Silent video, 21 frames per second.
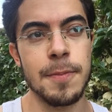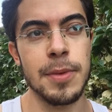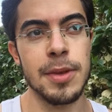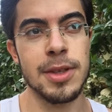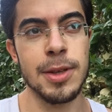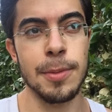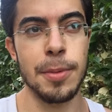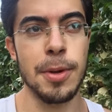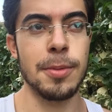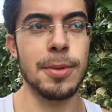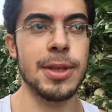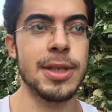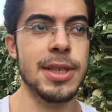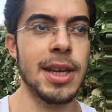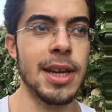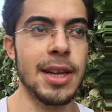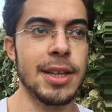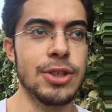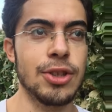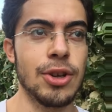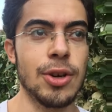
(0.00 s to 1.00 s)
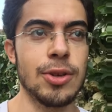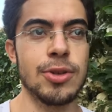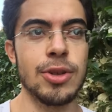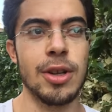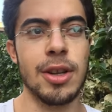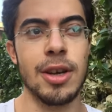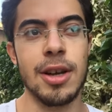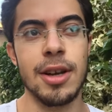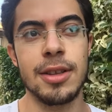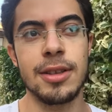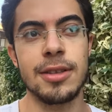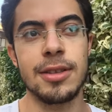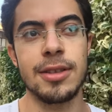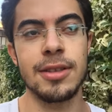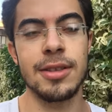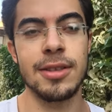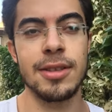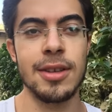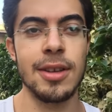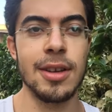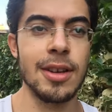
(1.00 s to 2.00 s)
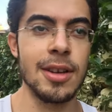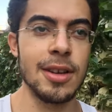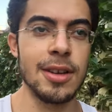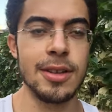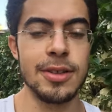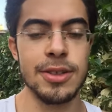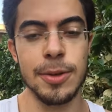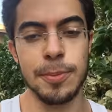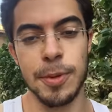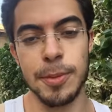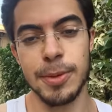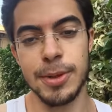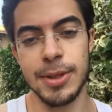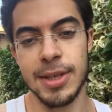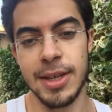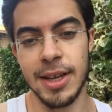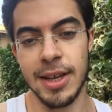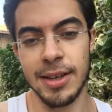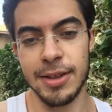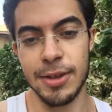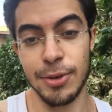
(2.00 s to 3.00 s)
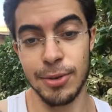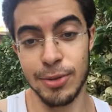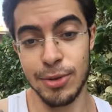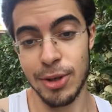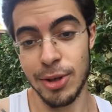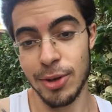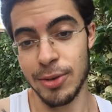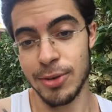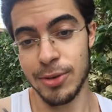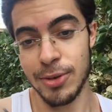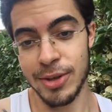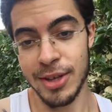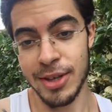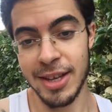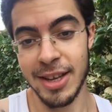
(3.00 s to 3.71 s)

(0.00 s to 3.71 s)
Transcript: some people say I charge a lot. Some people say I don't charge